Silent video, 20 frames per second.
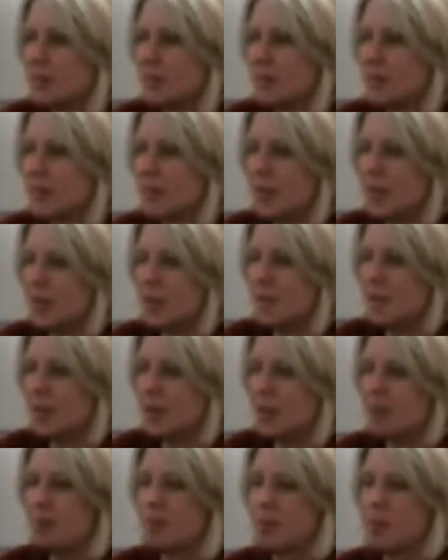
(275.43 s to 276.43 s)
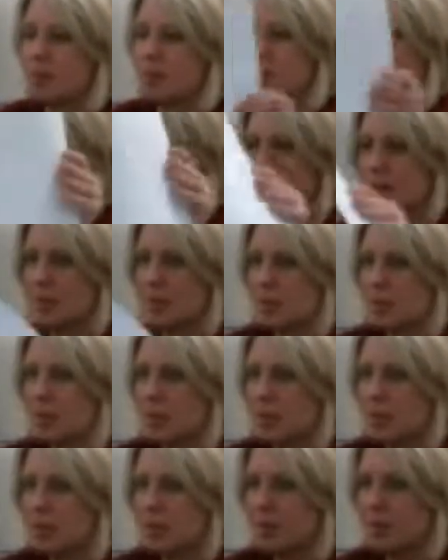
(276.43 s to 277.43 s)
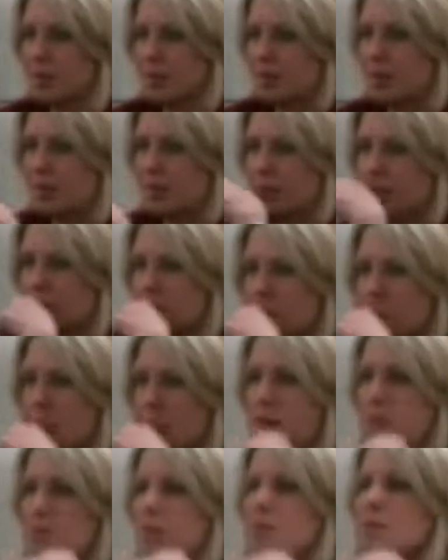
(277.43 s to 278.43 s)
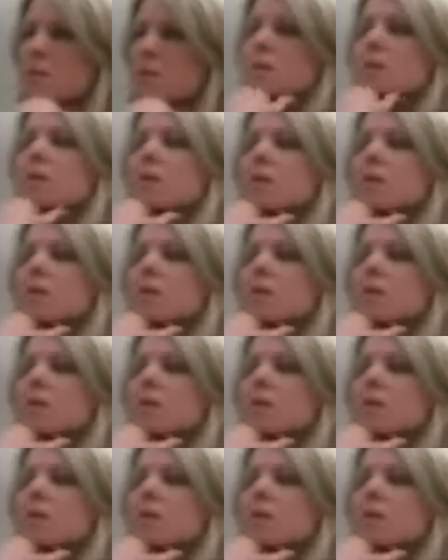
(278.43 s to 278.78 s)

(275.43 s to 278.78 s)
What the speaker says: Yeah, I have a couple of these guys on different sciences.